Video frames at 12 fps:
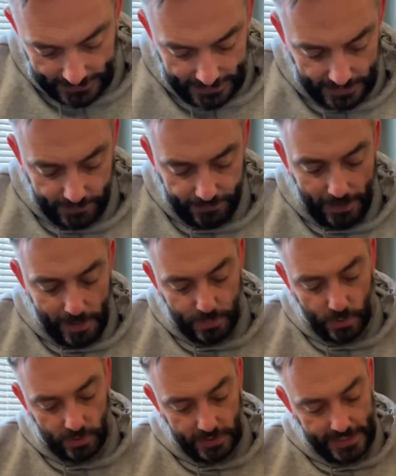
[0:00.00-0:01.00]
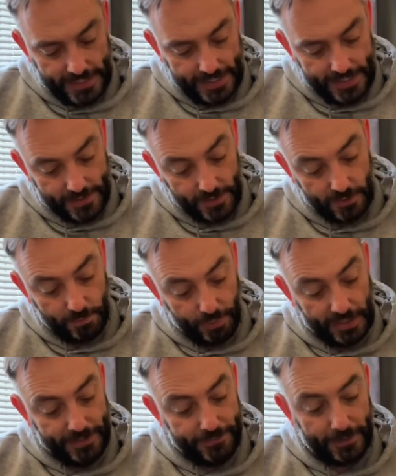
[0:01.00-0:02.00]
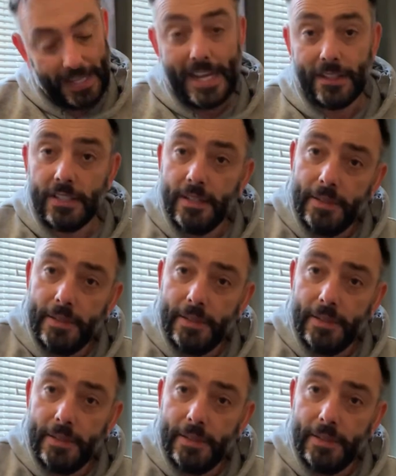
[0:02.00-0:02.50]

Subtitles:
The fretboard is pretty flat.